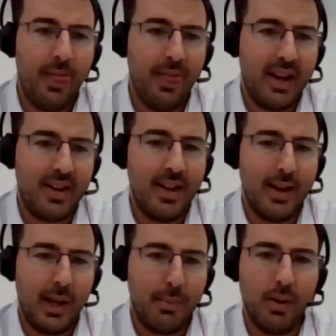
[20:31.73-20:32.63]
that
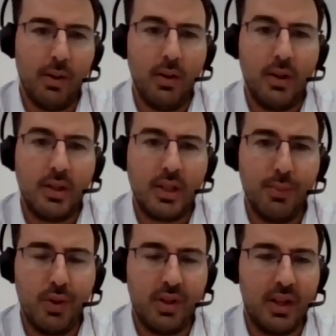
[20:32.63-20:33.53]
enable
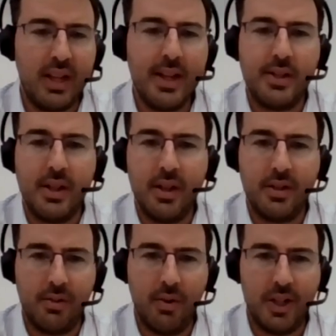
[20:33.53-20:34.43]
smooth and easy
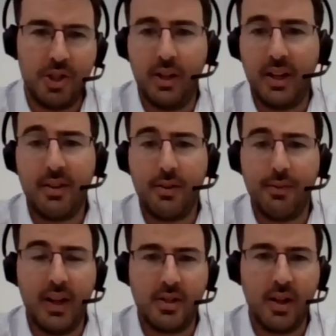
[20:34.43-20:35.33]
integration and
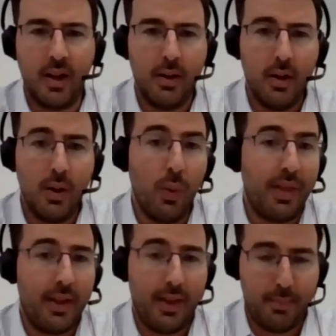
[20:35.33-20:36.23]
interfacing
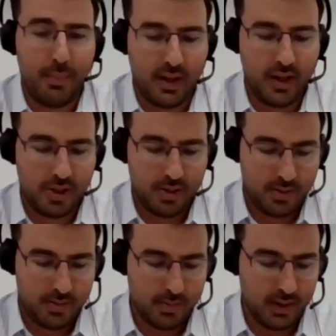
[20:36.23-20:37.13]
with other applications,
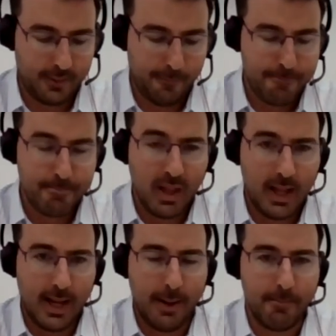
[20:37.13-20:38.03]
right?
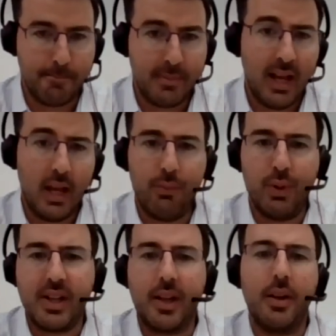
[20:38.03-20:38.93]
If
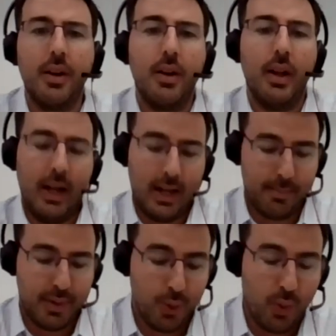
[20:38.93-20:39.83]
we take
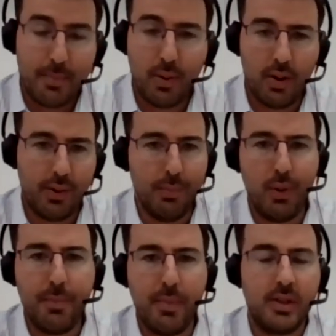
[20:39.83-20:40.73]
UiPath or
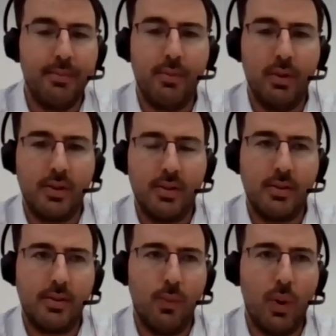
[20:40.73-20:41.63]
Blue Prism, for
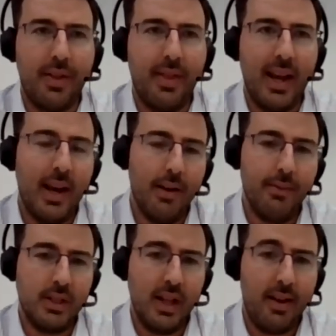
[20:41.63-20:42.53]
instance, what they
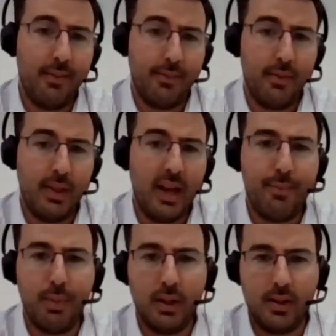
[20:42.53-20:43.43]
have is they've
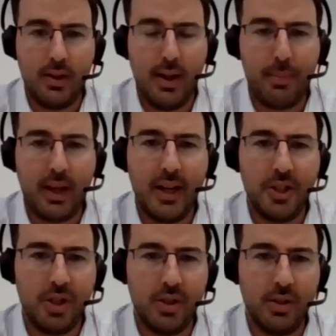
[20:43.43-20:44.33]
built an
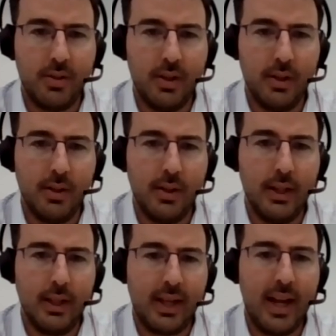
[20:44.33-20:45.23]
application and
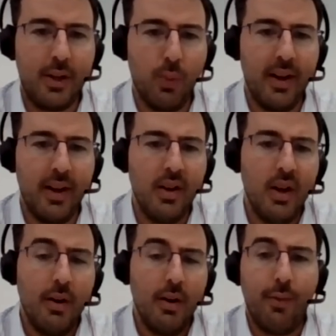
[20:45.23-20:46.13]
gateway
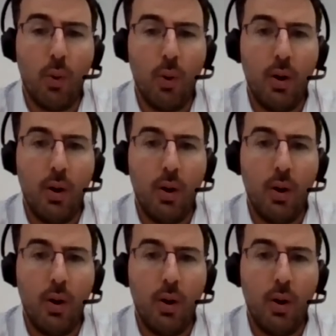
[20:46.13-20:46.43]
for